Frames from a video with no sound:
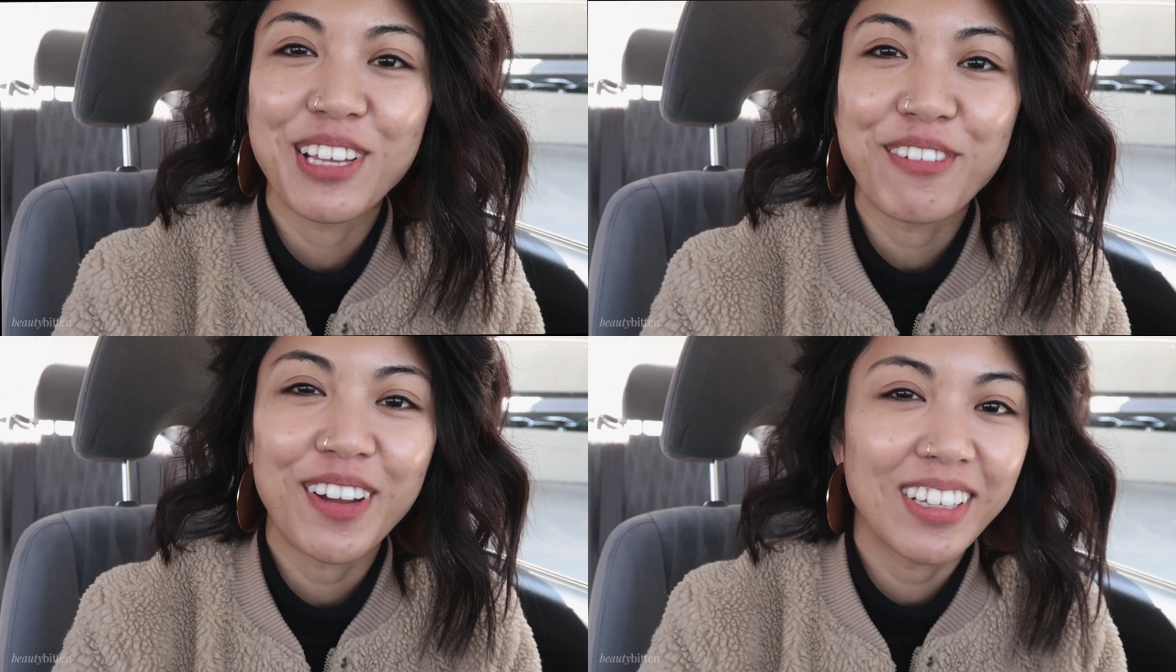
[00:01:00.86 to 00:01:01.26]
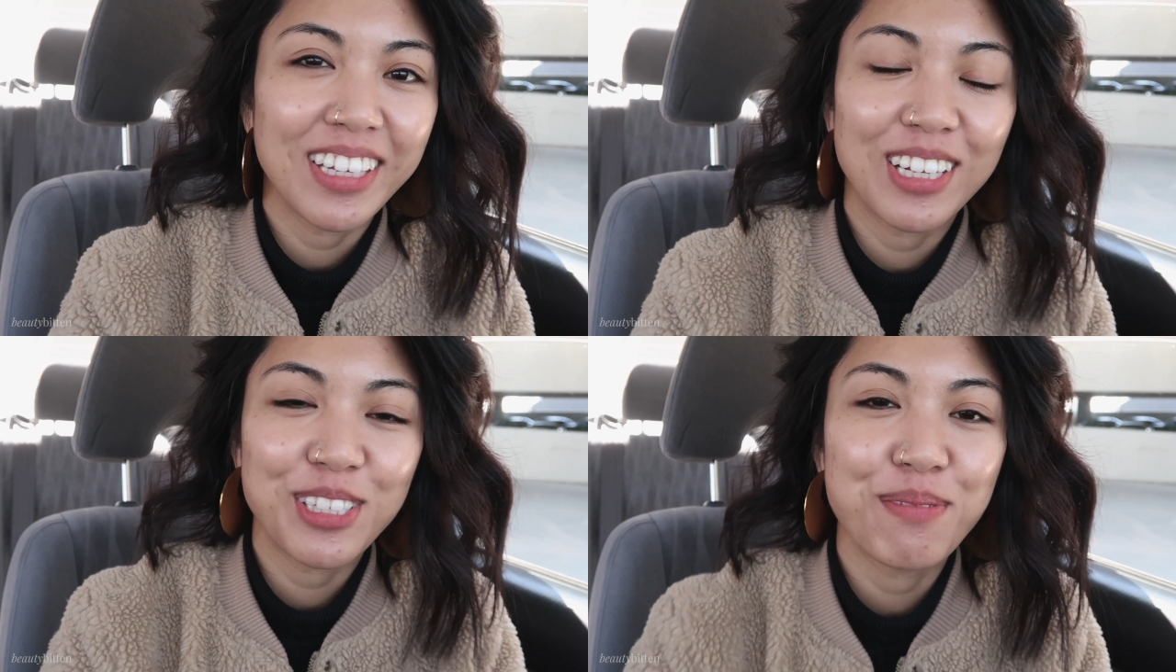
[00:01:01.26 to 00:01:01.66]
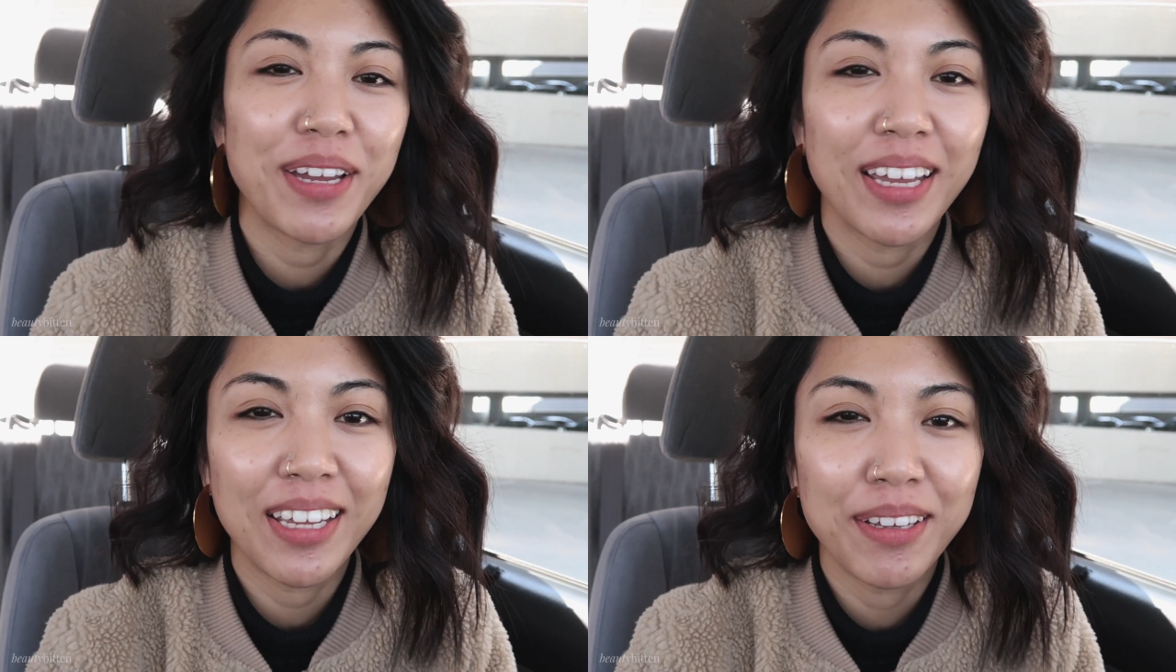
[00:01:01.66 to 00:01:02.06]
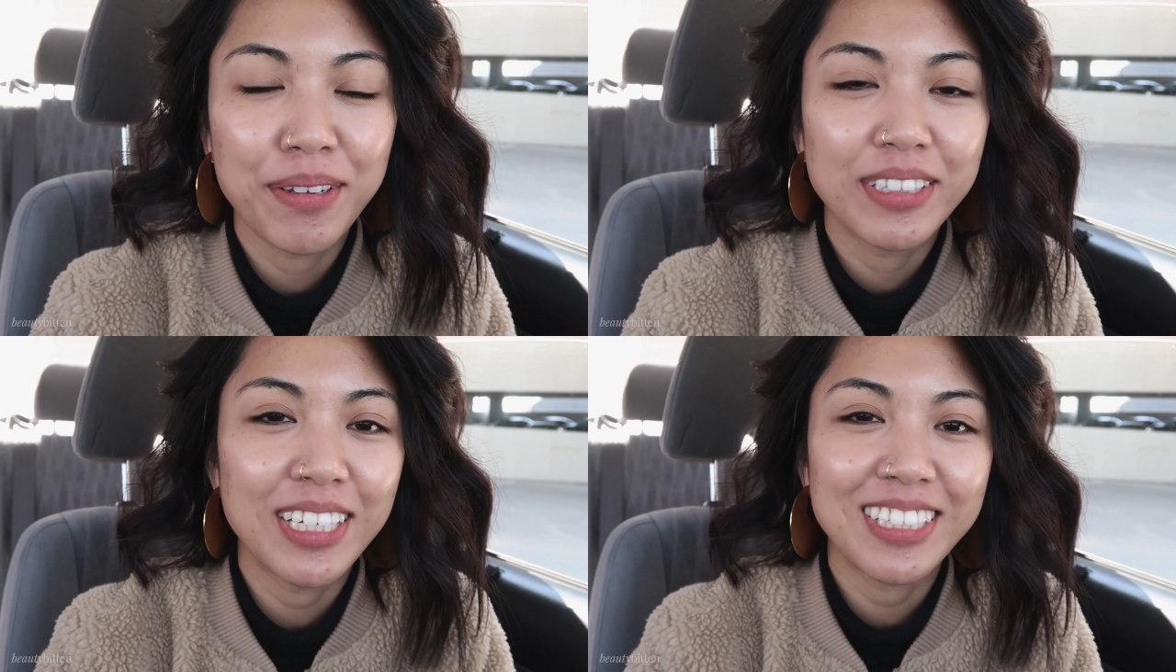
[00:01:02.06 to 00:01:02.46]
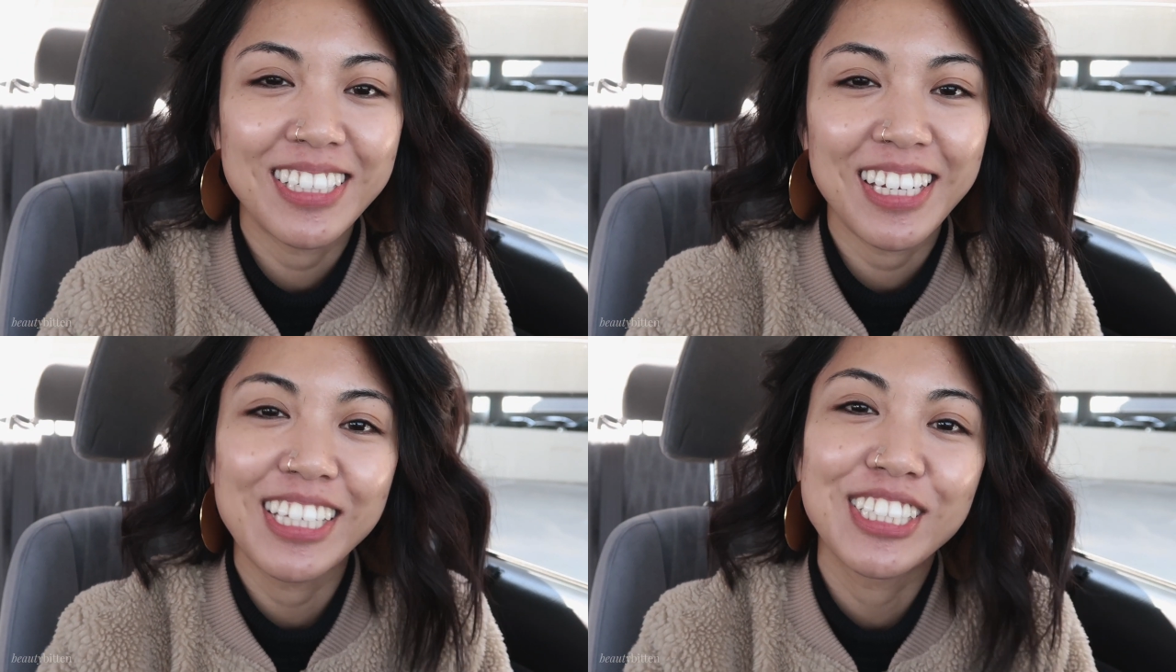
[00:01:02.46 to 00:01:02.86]
so I finally got to my
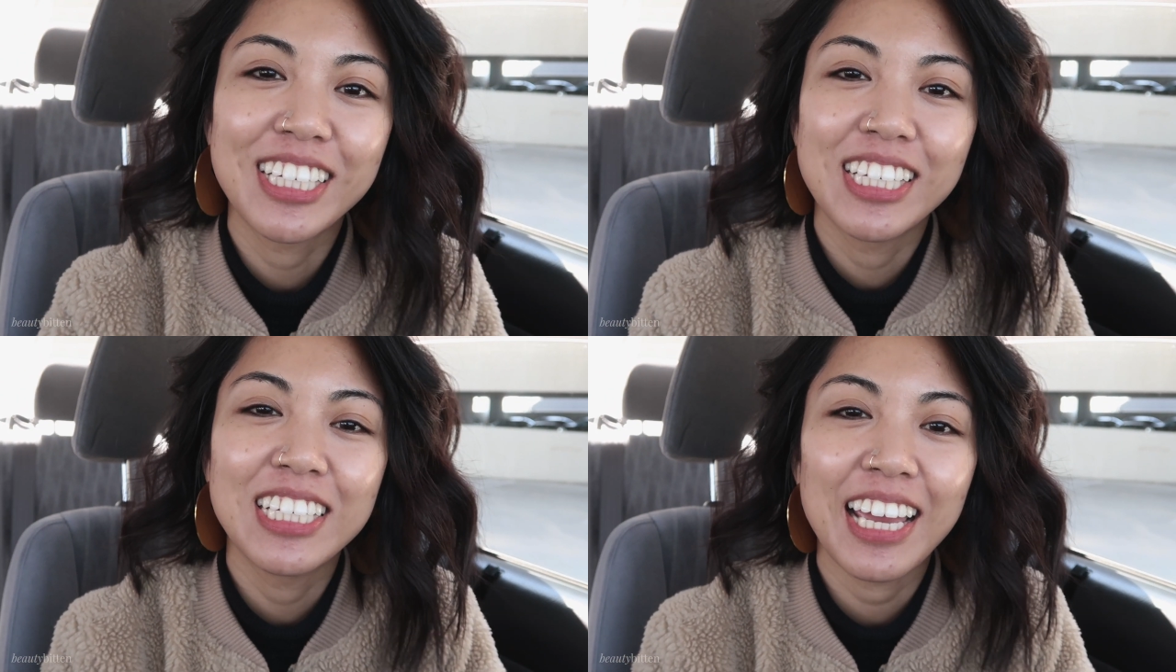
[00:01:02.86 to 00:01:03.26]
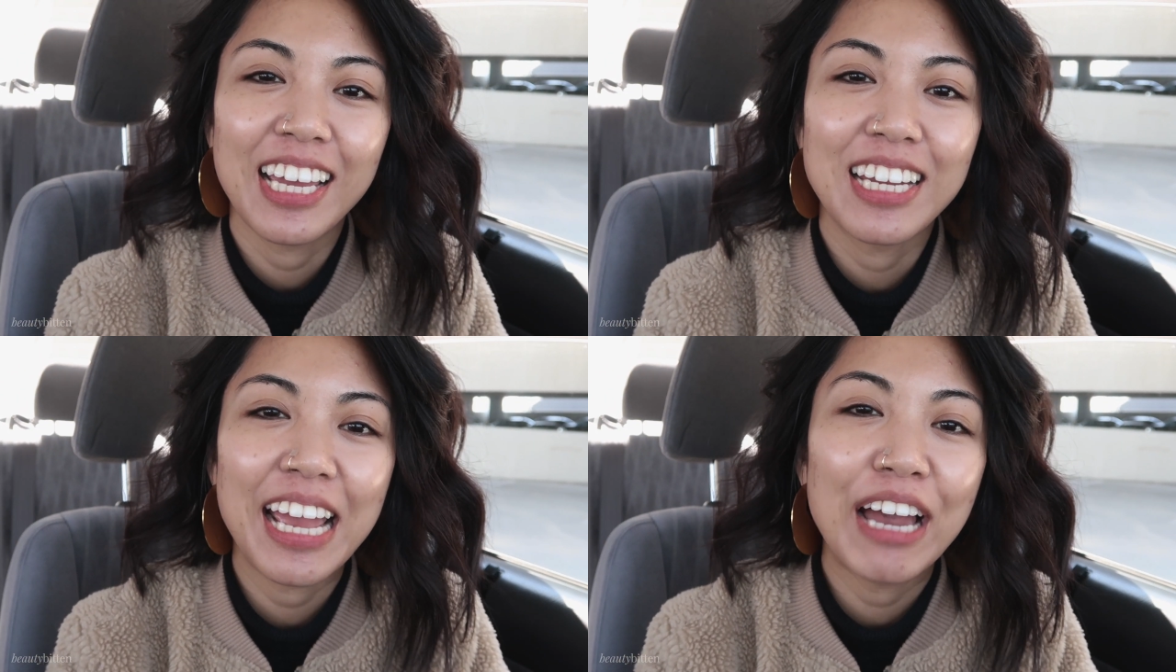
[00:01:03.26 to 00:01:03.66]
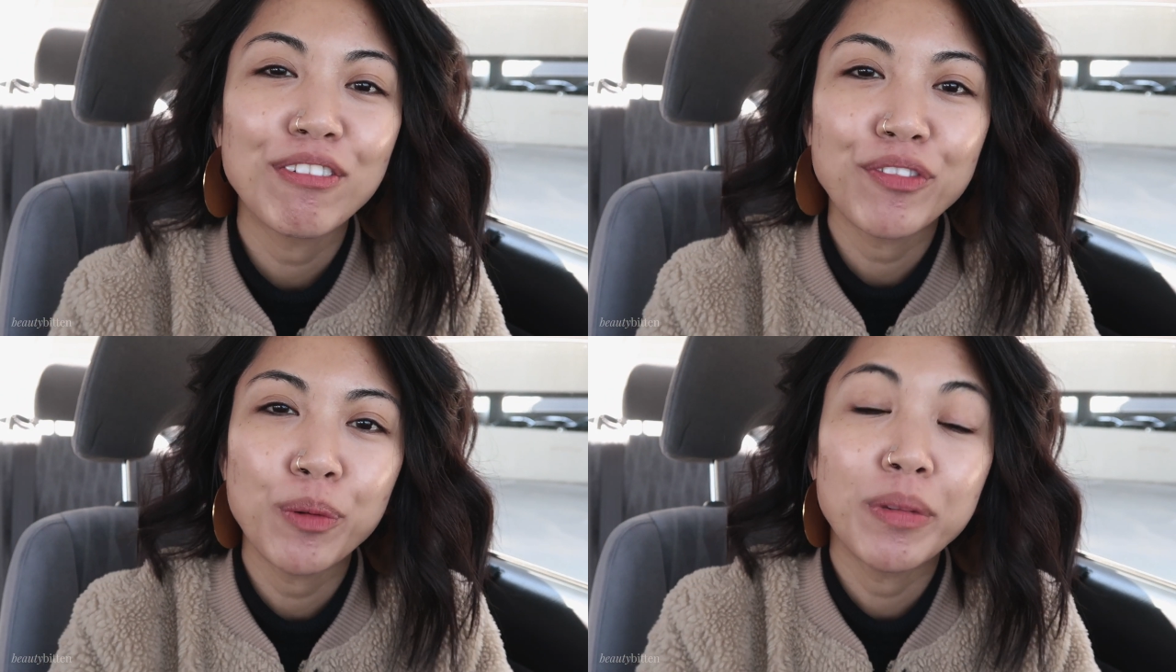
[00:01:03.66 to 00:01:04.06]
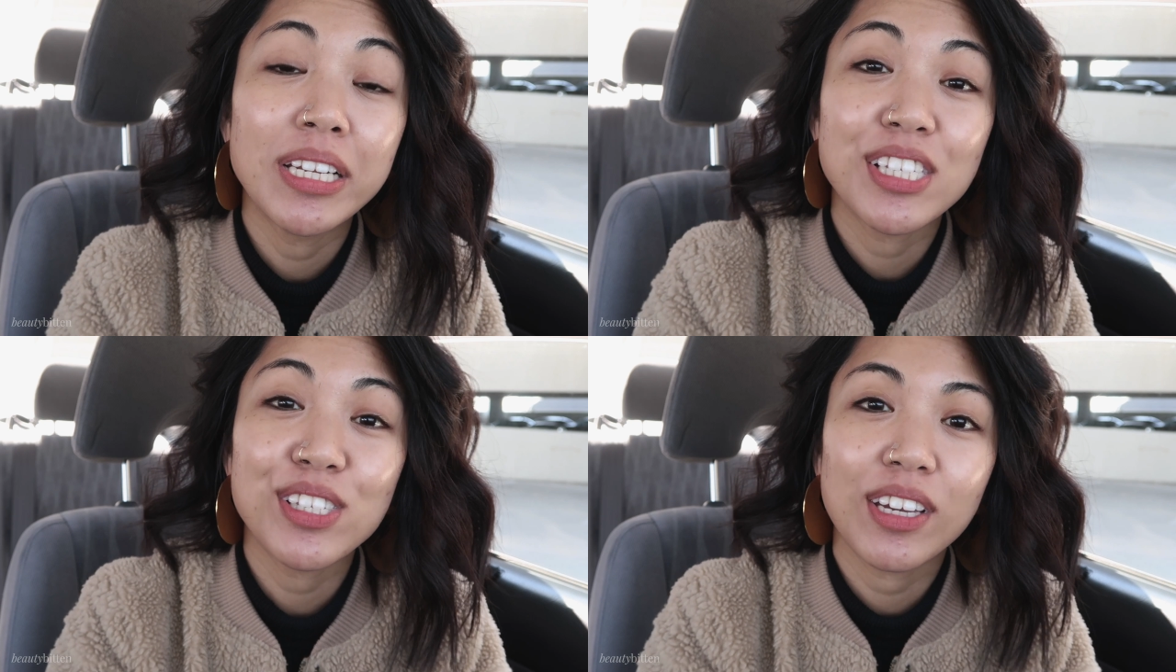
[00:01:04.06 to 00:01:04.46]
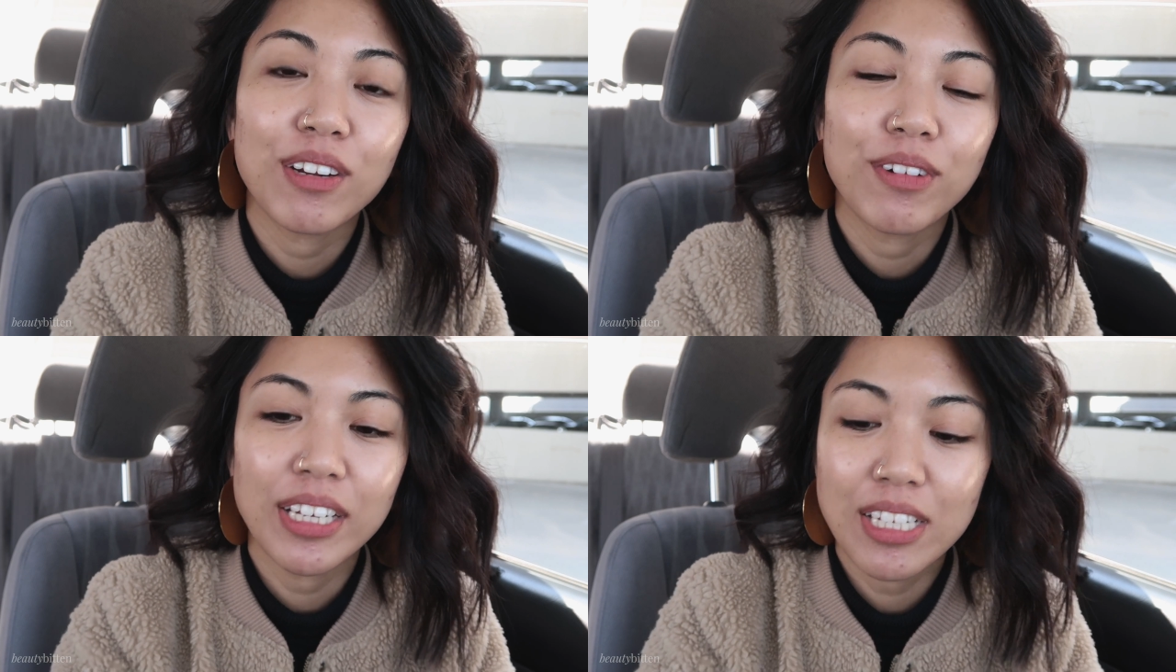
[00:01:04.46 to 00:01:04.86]
destination and I have a few minutes to
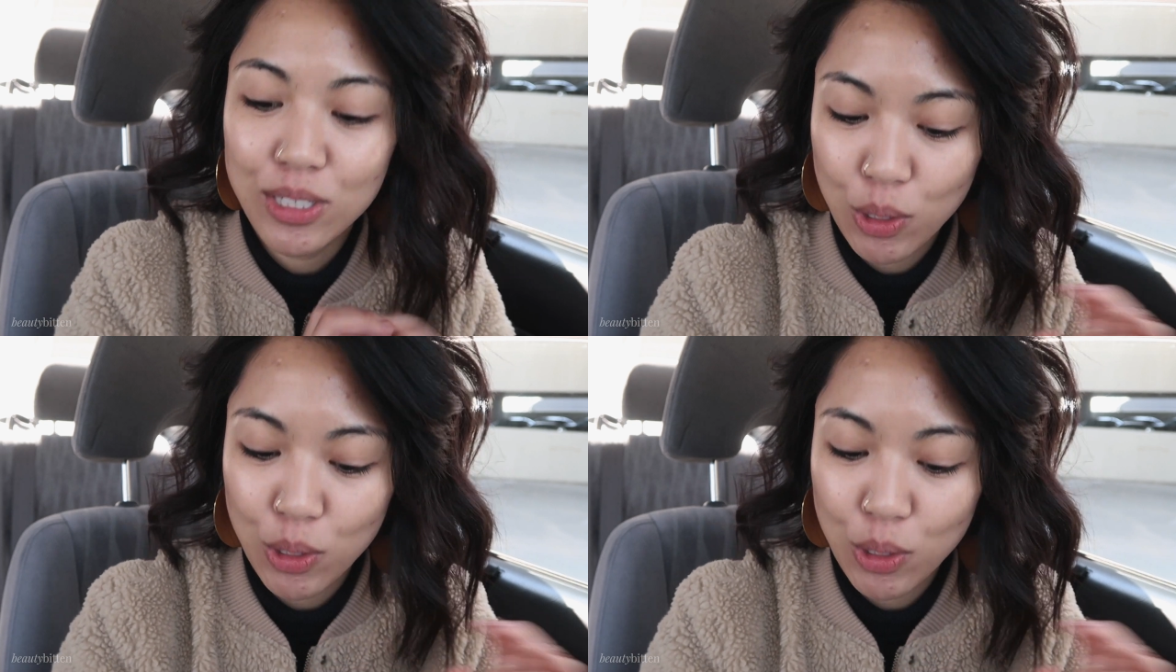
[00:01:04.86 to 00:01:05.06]
get ready,